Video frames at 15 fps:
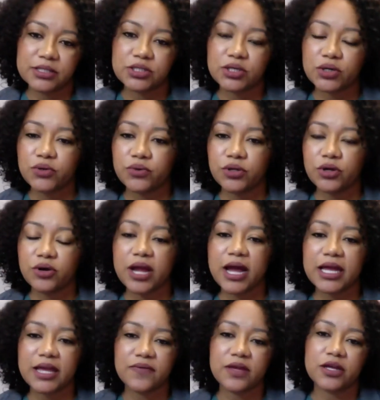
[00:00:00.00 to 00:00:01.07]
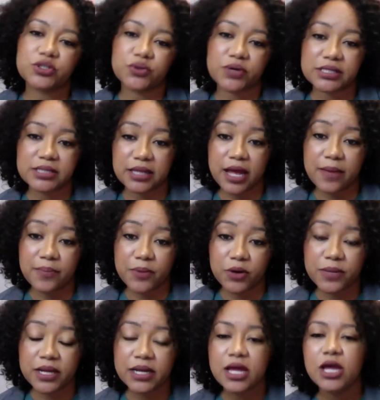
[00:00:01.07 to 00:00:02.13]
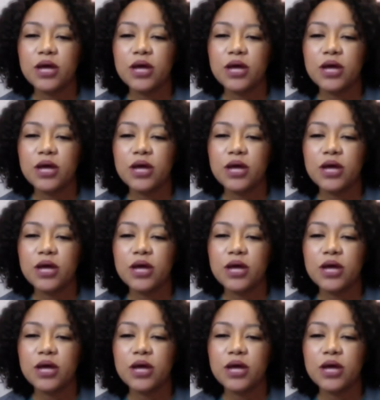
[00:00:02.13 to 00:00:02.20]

So you're not giving a choice at that moment,